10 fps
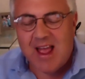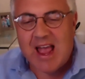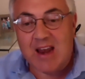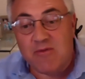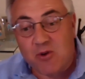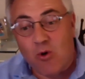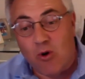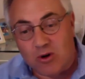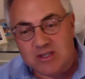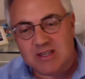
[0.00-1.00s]
And of
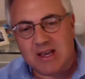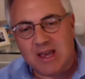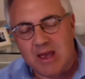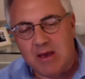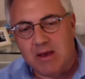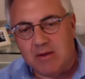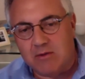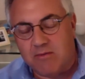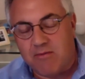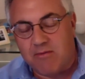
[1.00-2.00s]
course, he
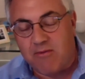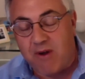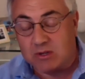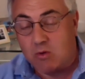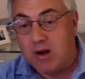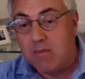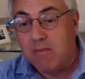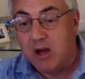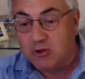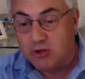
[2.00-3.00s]
Frank was
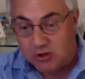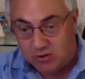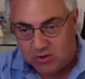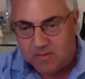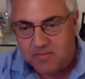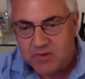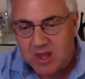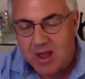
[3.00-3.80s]
quite emotional